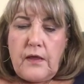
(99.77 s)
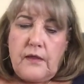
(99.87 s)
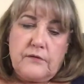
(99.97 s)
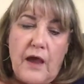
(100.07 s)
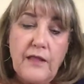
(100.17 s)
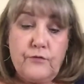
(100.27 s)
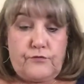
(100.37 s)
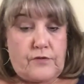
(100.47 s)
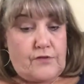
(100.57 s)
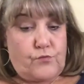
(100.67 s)
And Tyler
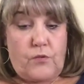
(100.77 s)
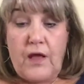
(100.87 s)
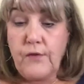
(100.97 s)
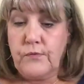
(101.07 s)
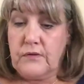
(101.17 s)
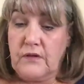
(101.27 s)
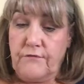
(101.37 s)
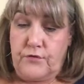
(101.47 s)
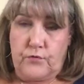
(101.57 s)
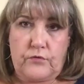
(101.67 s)
says, well, I would
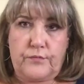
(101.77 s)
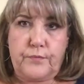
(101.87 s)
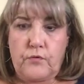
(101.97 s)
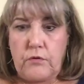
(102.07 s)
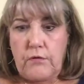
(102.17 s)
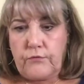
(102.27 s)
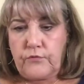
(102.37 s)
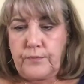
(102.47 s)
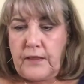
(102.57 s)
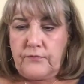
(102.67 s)
love to explore all
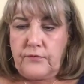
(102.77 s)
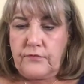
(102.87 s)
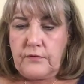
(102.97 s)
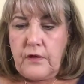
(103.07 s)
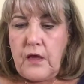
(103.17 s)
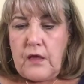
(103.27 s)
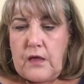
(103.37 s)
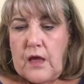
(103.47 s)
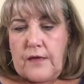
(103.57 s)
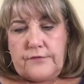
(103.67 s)
those places.
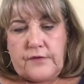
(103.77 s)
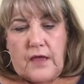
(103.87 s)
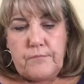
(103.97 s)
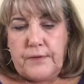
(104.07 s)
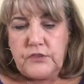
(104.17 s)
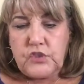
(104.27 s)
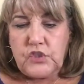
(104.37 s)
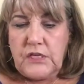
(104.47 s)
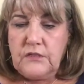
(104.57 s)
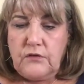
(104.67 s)
I say, but
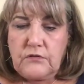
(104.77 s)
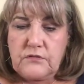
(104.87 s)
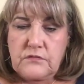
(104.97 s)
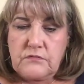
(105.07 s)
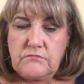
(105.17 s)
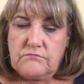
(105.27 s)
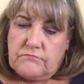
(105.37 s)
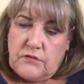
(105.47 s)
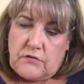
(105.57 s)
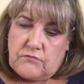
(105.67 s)
she looks
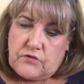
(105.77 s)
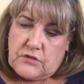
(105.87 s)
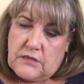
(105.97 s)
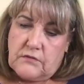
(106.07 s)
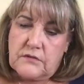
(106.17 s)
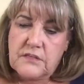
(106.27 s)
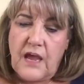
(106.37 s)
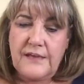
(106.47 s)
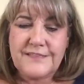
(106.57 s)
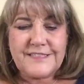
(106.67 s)

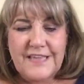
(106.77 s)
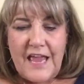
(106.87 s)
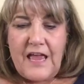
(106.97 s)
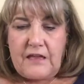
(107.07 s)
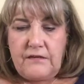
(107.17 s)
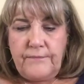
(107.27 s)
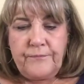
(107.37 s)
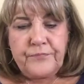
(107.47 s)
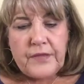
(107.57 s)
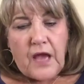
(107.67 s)
kind of sad.
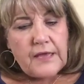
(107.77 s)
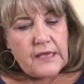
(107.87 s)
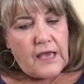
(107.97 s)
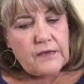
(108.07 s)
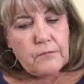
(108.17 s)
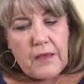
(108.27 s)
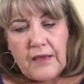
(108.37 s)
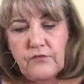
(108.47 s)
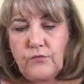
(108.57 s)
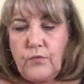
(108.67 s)
I can't
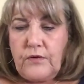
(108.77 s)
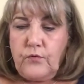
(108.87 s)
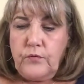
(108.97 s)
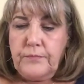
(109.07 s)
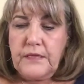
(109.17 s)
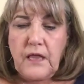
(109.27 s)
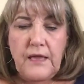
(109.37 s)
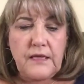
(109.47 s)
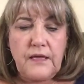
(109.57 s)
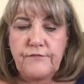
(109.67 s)
imagine what it would be
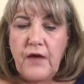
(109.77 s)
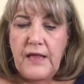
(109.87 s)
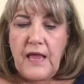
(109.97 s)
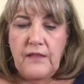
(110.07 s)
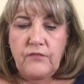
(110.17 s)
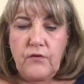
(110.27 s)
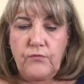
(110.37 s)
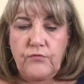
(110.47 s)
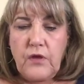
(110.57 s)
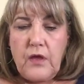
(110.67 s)
like if I had
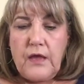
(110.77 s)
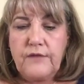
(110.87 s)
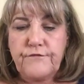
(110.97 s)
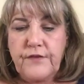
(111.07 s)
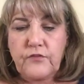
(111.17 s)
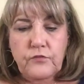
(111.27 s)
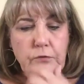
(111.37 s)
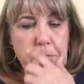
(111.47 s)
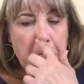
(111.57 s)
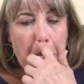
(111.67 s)
those
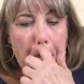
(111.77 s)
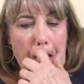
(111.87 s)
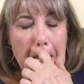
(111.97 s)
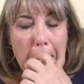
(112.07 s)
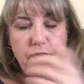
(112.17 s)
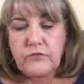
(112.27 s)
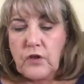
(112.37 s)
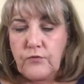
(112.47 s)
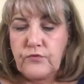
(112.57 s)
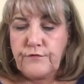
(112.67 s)
adventures. I have
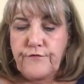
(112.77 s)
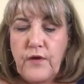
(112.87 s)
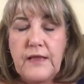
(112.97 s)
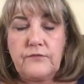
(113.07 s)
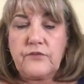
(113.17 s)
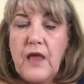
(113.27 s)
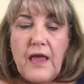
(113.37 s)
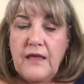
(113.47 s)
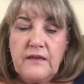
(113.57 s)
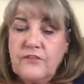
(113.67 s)
loads of friends,
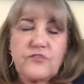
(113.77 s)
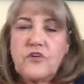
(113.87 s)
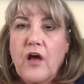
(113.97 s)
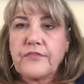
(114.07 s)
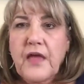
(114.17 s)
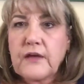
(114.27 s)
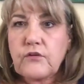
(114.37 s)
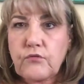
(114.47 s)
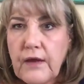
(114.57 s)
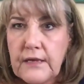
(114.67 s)
and it's not that
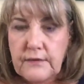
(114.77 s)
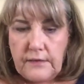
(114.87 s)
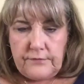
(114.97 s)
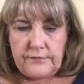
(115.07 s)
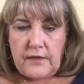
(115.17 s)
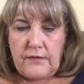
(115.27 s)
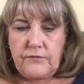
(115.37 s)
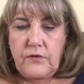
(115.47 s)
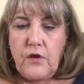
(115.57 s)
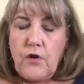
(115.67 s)
great, he
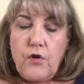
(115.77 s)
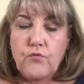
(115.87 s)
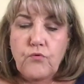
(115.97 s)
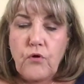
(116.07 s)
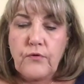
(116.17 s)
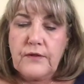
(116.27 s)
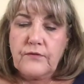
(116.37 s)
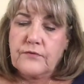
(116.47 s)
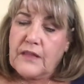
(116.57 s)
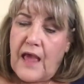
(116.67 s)
says. Rory
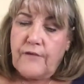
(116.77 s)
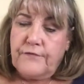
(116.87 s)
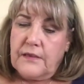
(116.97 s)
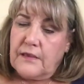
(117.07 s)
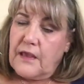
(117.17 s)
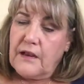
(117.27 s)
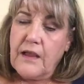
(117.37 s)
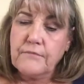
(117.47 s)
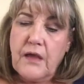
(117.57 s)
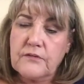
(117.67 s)
is laughing, and
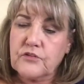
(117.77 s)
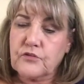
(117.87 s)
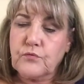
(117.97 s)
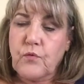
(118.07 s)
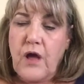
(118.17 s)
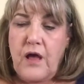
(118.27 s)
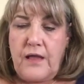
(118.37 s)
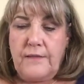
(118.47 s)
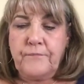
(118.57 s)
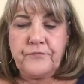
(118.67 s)
I'm not sure why.